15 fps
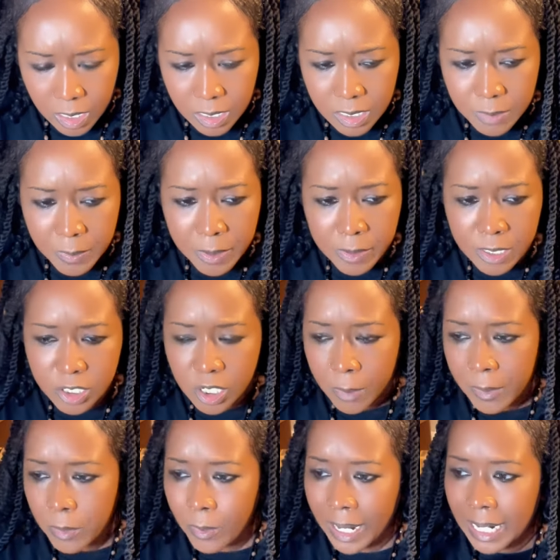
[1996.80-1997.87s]
Spirit, show
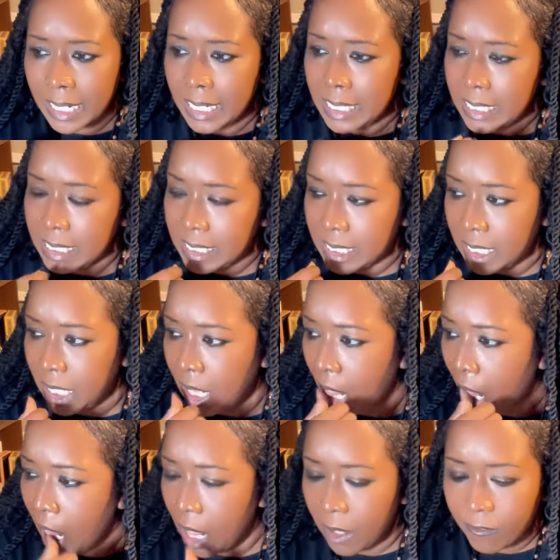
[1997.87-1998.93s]
me what I need to
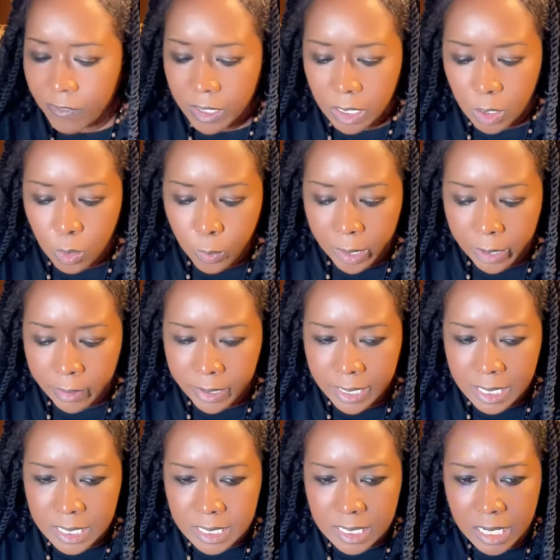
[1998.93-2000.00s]
see for the
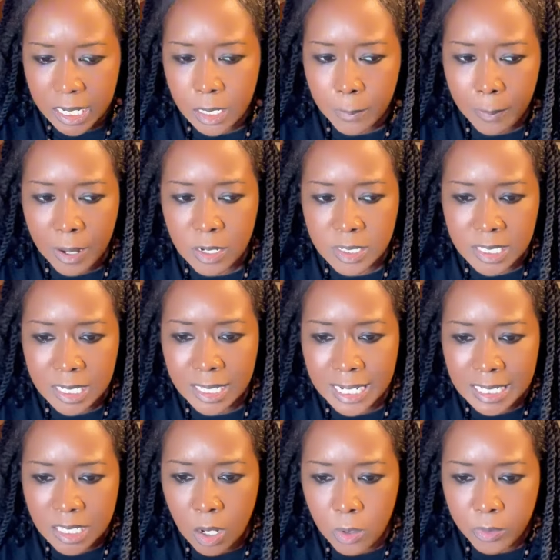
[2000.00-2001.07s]
Aquarius and the person
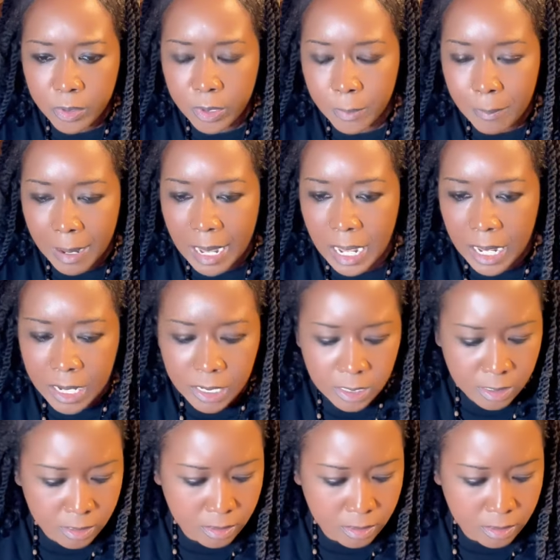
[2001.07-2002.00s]
that's on their mind.